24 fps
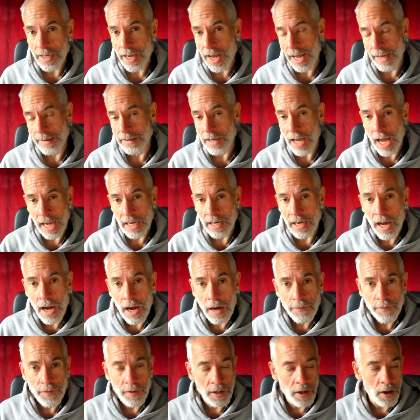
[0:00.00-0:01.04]
I, I
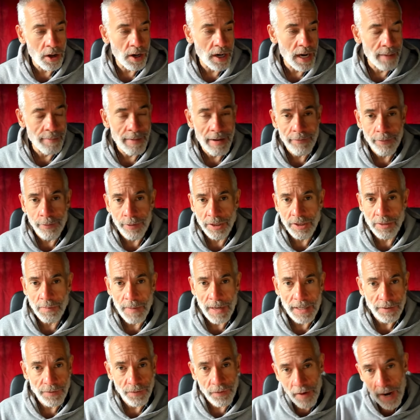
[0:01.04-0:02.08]
laugh a lot. I'm everyone's
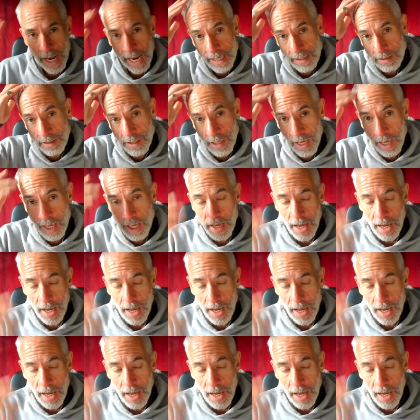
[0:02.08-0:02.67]
best friend.